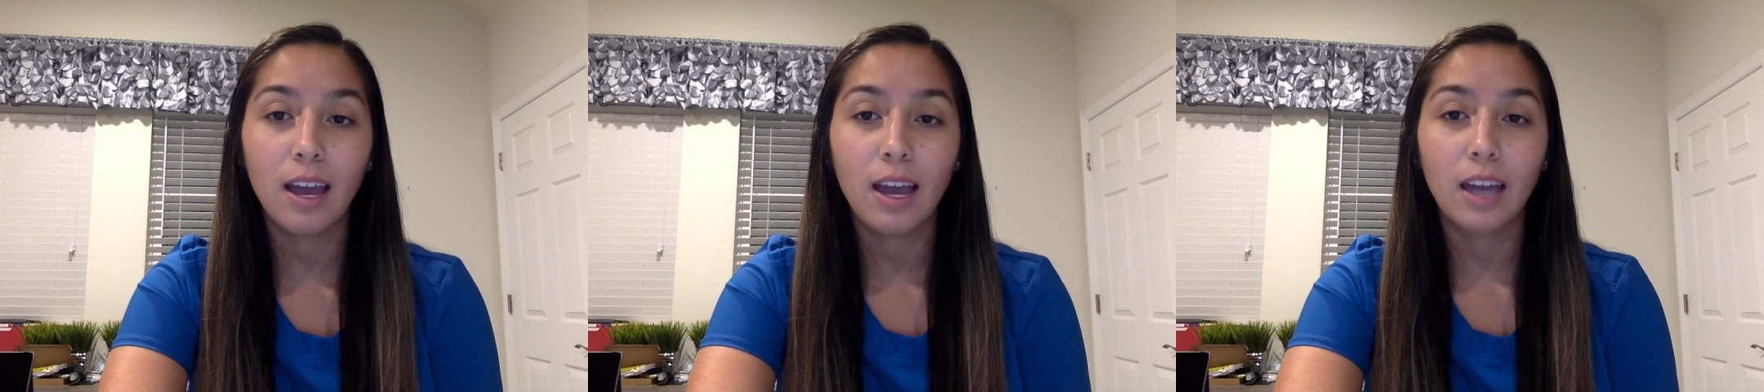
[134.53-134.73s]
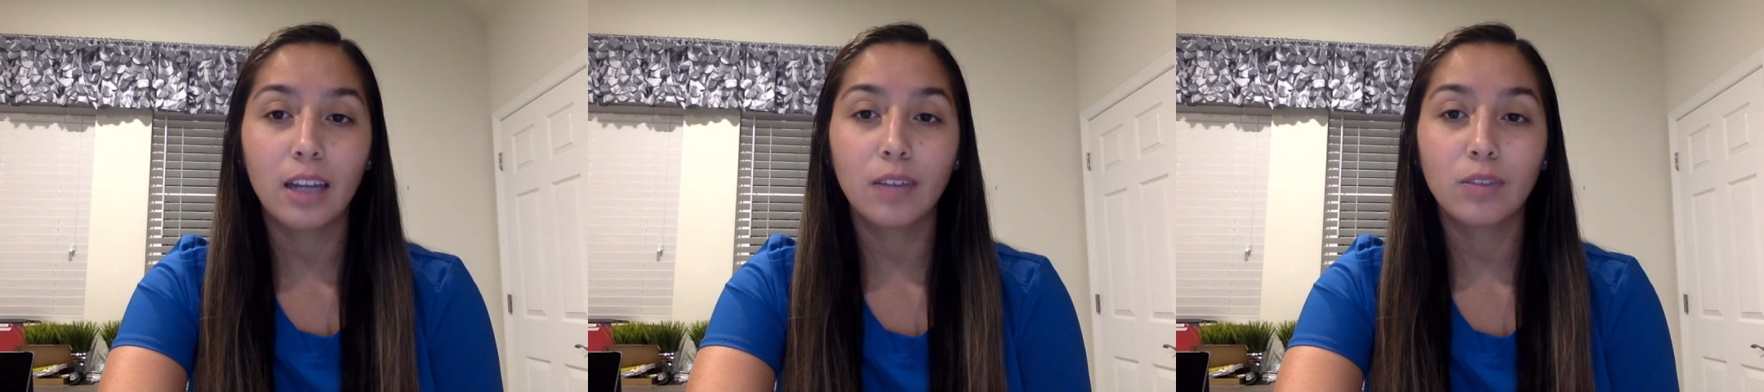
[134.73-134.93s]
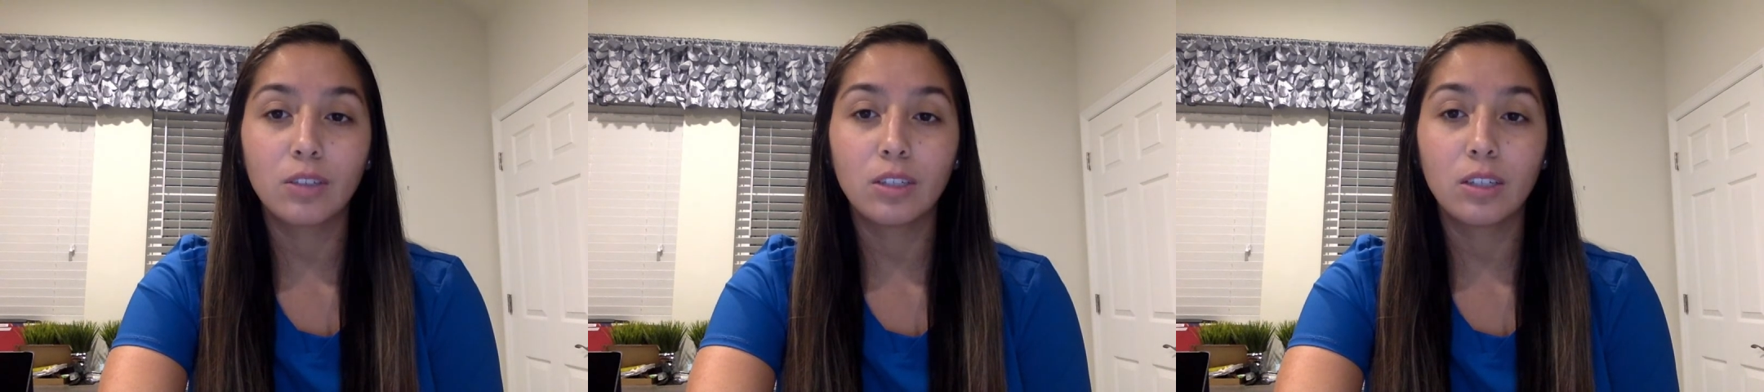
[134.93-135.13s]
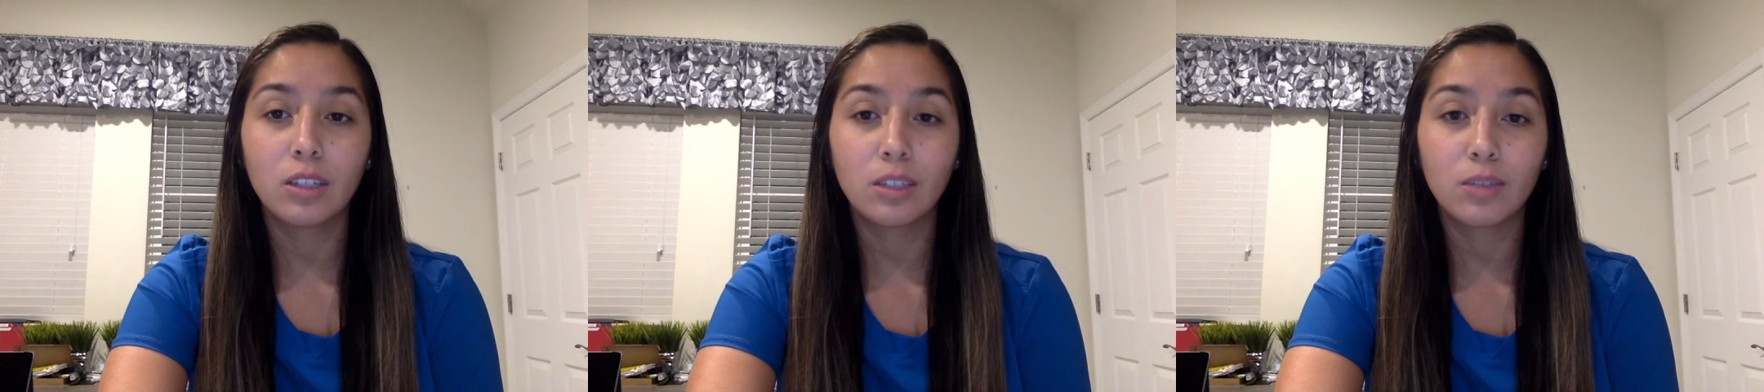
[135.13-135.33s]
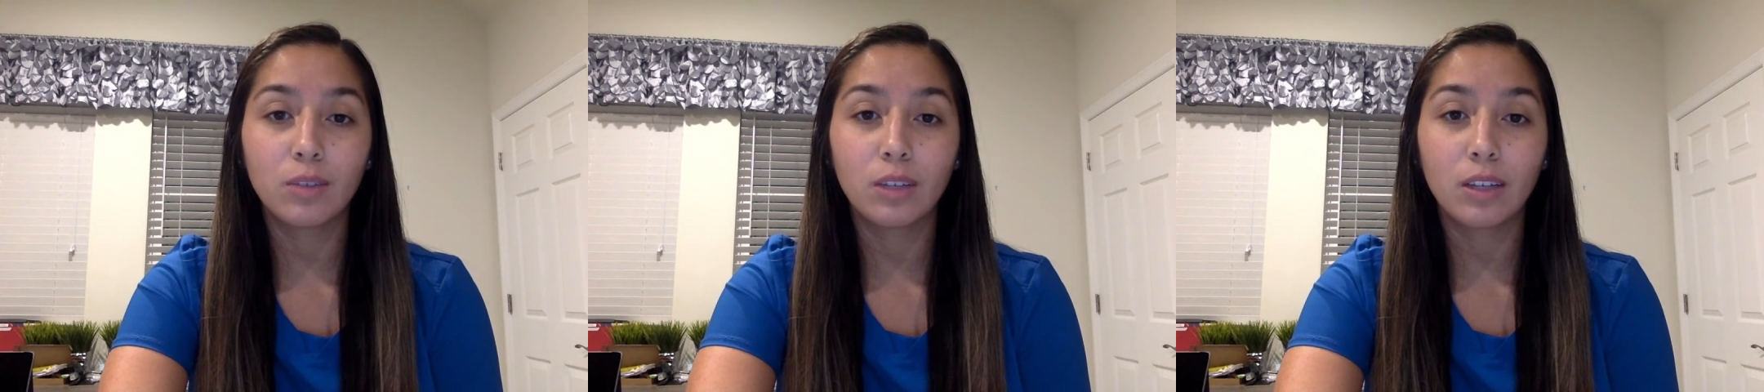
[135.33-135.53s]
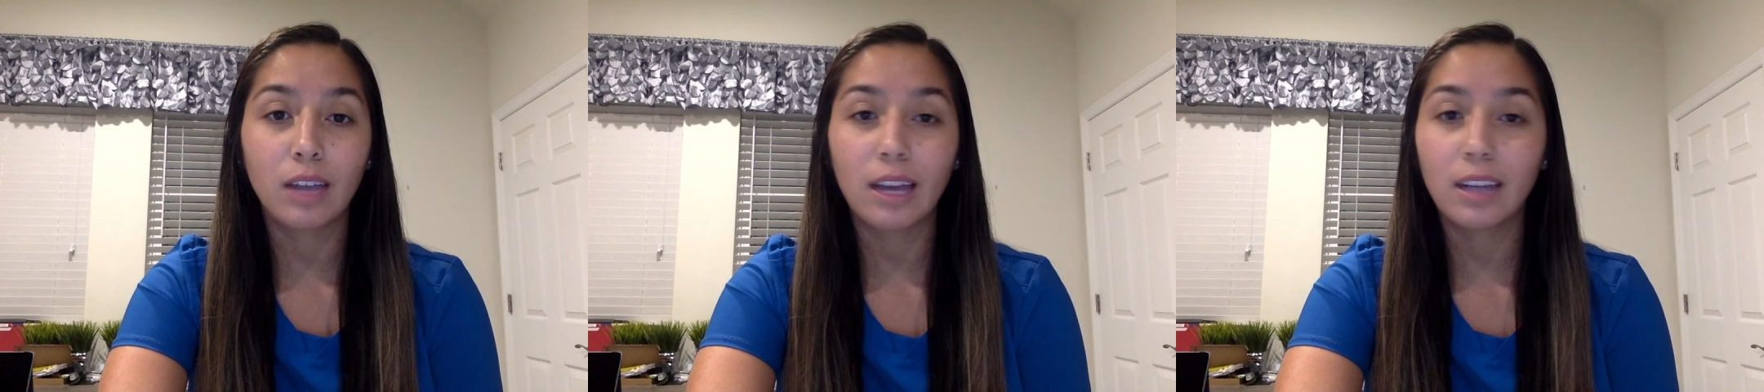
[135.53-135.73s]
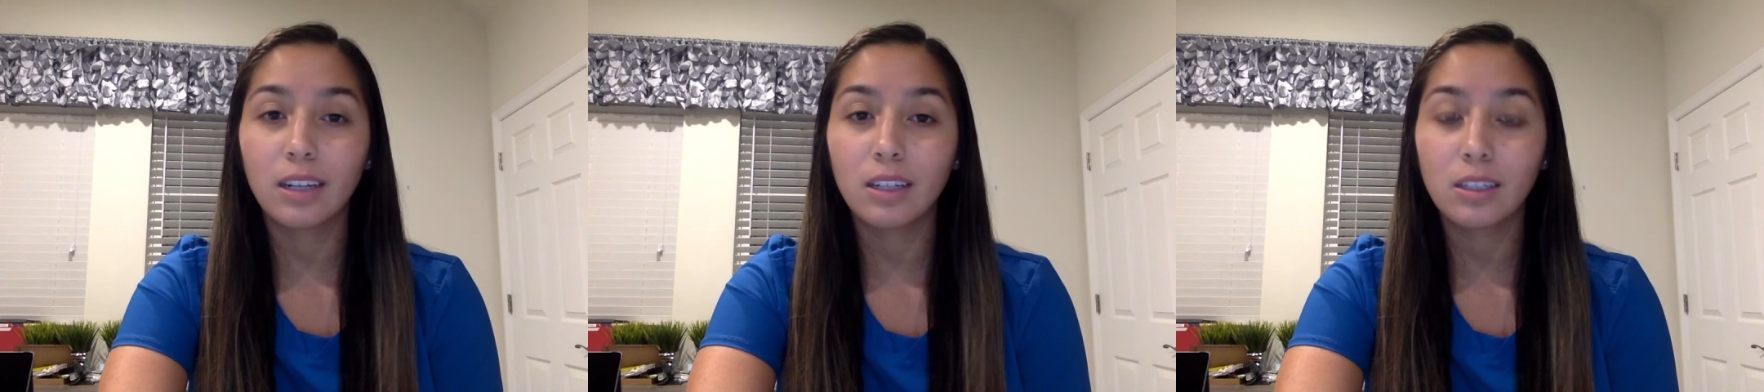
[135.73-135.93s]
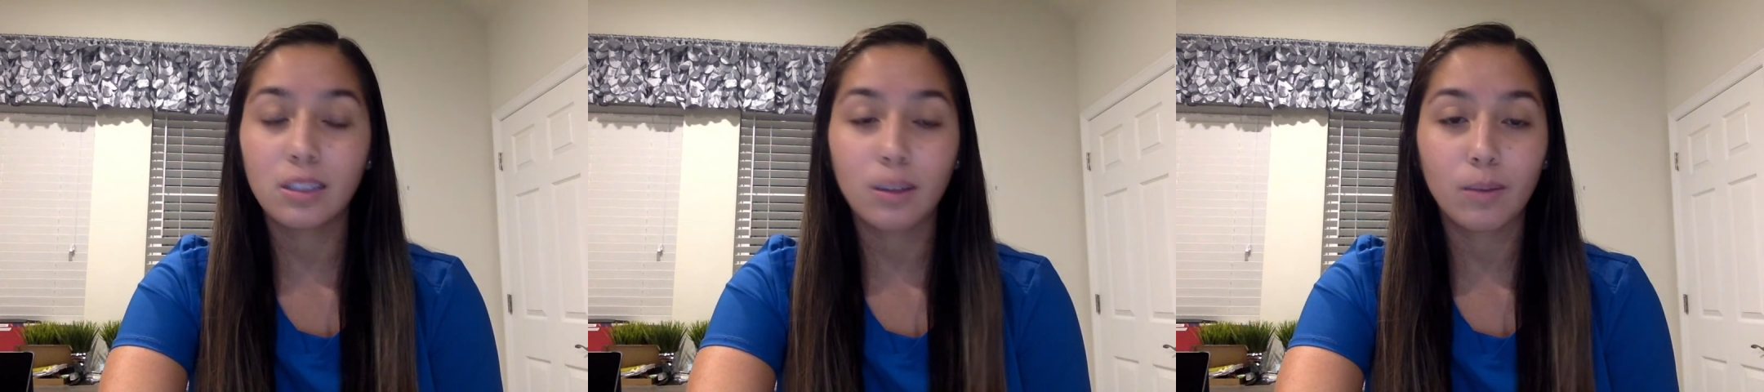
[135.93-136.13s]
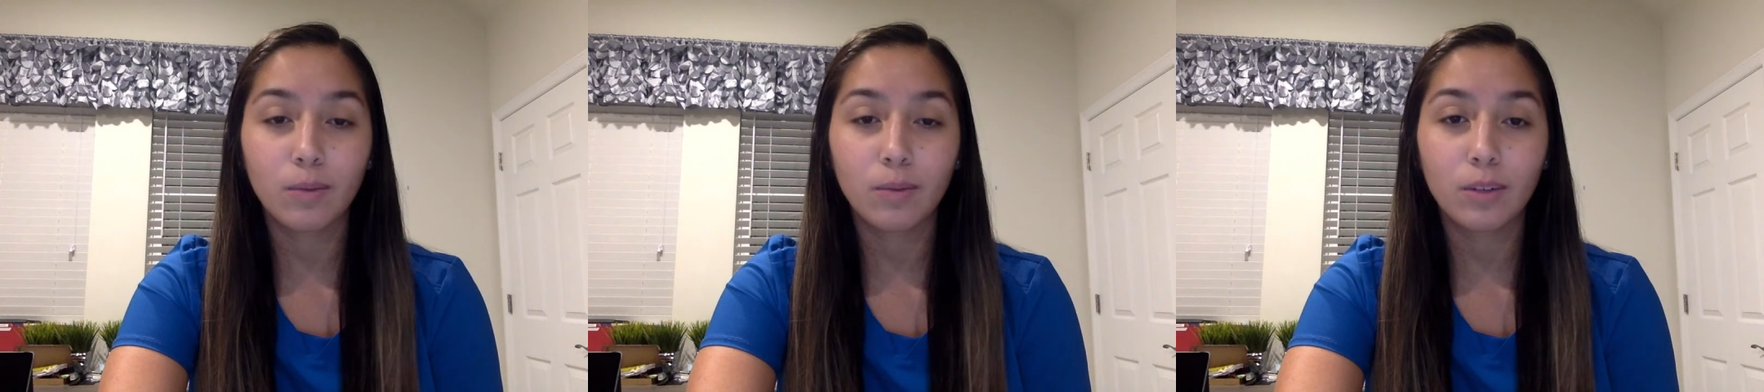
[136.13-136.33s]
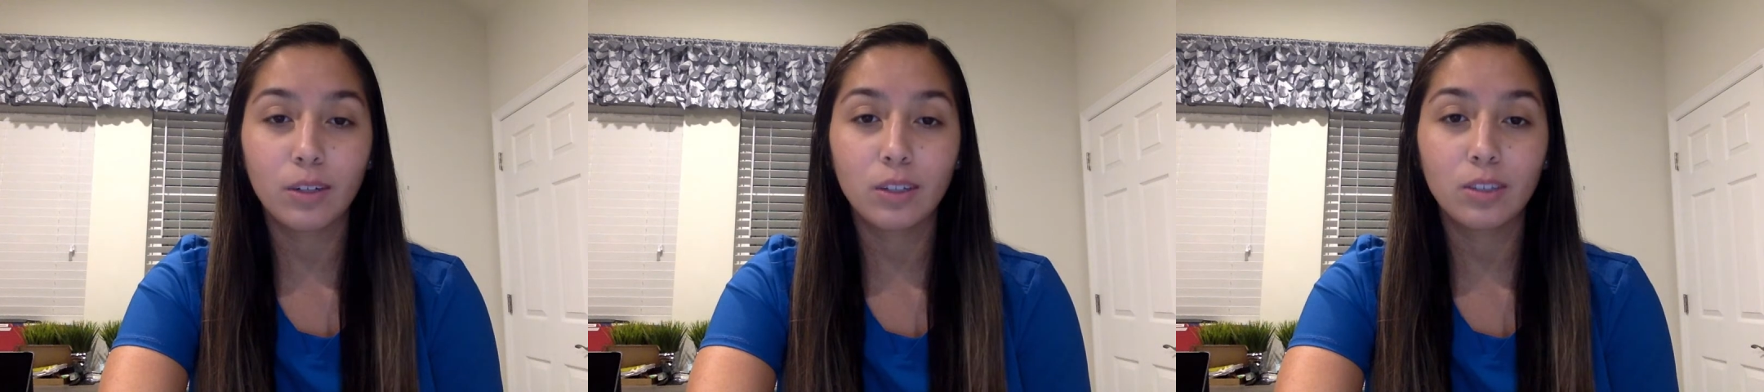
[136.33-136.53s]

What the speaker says: and if she does feel any discomfort,